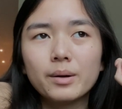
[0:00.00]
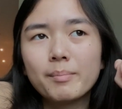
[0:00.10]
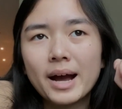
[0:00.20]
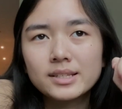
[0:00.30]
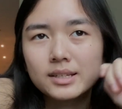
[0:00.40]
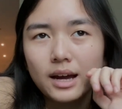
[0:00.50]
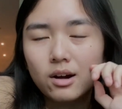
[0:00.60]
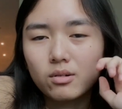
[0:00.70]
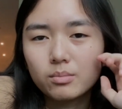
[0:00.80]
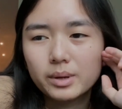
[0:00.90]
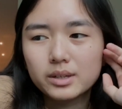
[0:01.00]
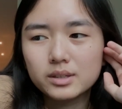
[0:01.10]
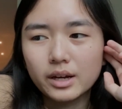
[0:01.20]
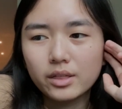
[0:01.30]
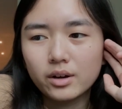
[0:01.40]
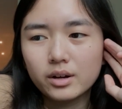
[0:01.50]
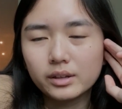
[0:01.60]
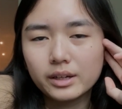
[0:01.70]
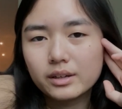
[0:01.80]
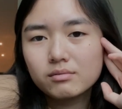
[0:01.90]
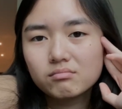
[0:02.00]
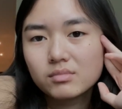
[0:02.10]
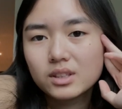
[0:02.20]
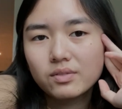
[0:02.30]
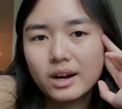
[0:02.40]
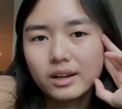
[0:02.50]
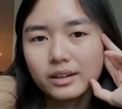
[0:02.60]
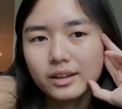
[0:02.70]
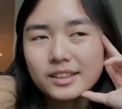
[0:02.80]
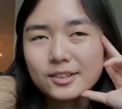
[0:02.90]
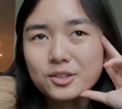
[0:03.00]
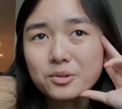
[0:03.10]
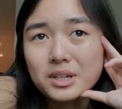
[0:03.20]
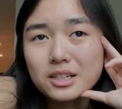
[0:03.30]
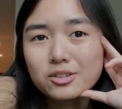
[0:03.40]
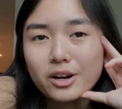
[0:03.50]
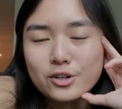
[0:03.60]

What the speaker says: a mask out because I thought, like, it's fine. Like, there's no need to. I